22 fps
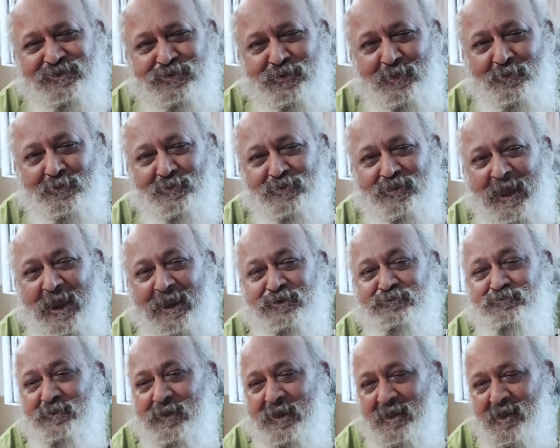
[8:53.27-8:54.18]
So
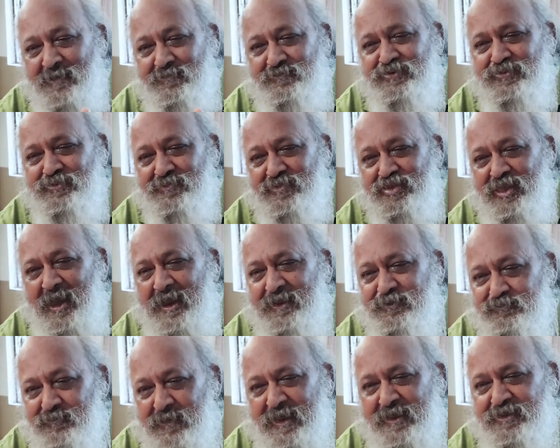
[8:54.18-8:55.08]
that becomes,
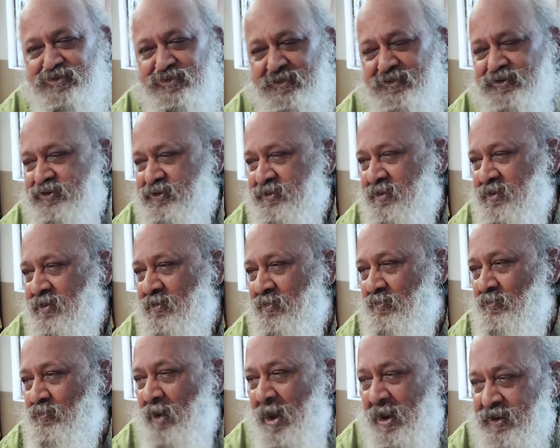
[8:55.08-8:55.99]
that makes it
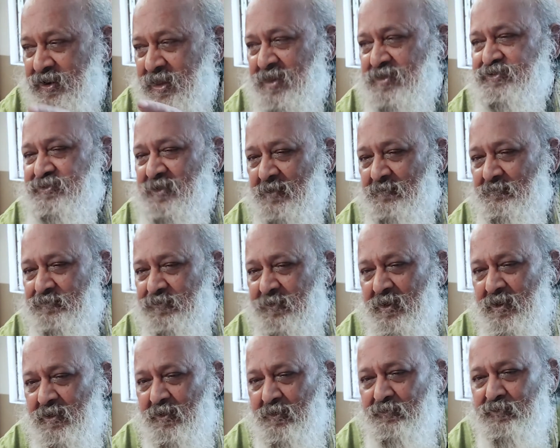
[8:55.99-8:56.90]
one
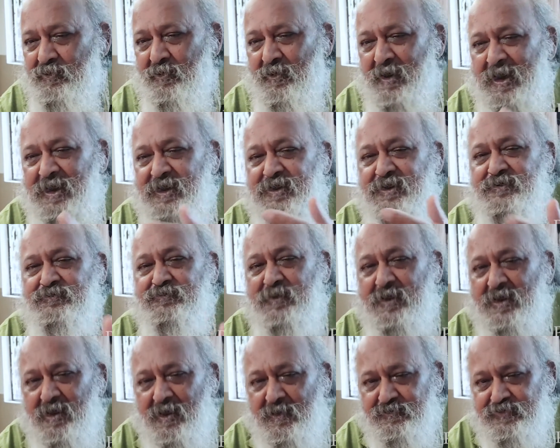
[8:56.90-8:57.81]
example of why it
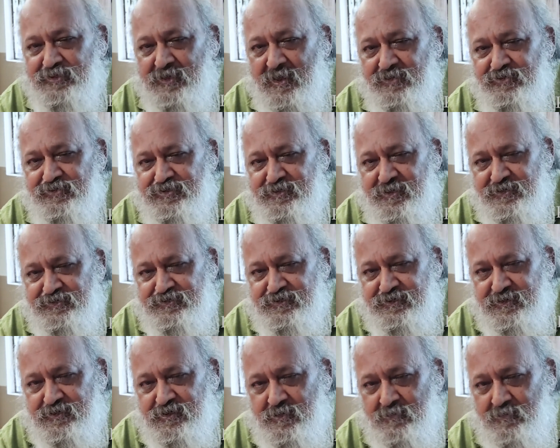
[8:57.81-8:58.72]
becomes
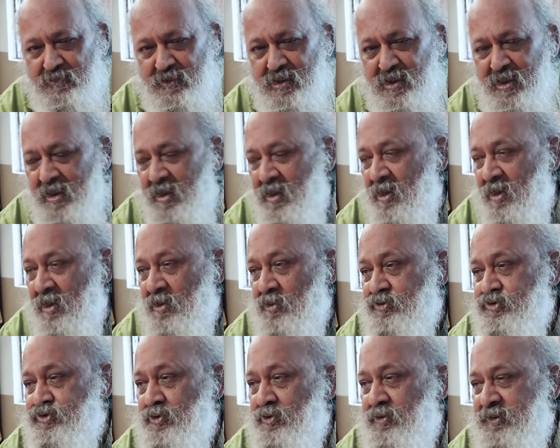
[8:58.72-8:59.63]
unsustainable.
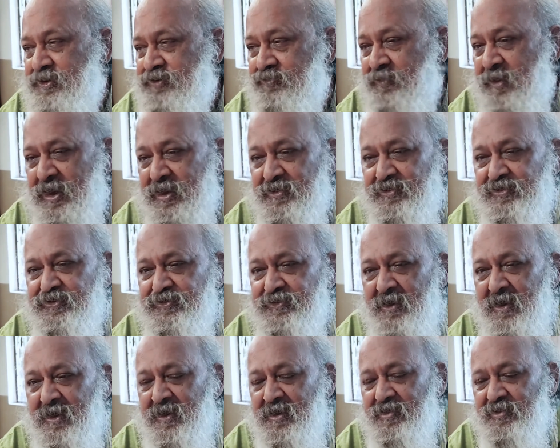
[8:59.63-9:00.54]
So it means
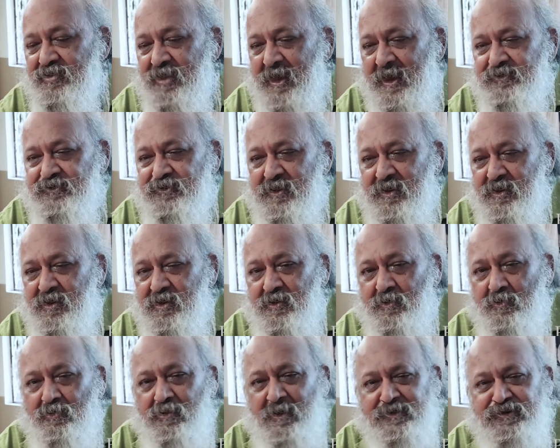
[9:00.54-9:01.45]
that
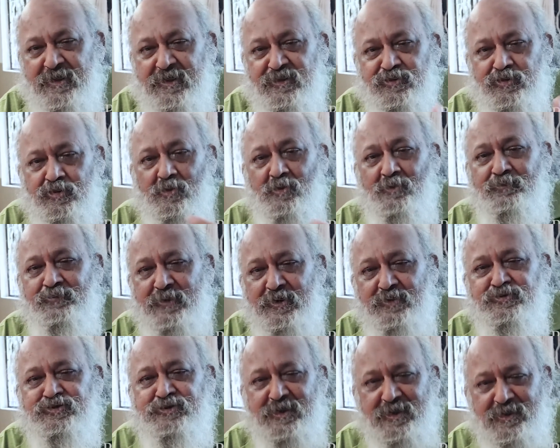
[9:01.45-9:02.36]
what has no
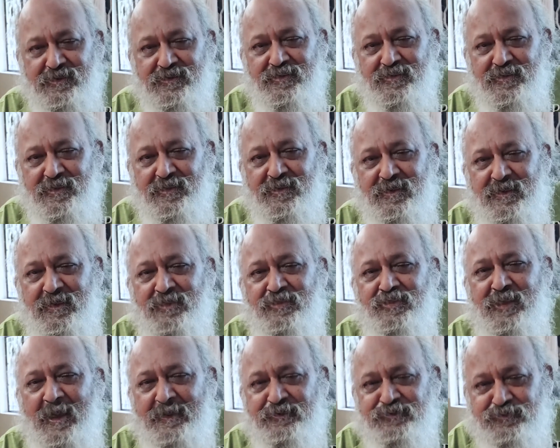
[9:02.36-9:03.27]
future.
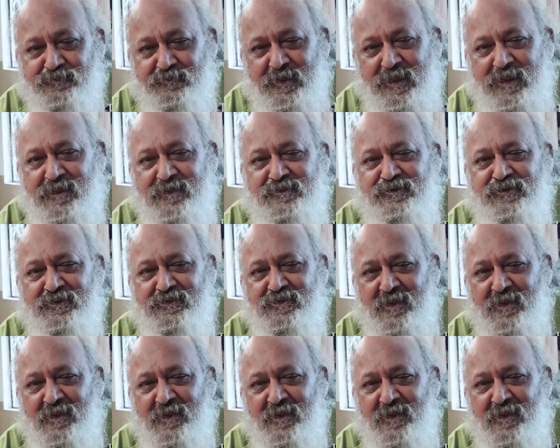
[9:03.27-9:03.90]
In that way it is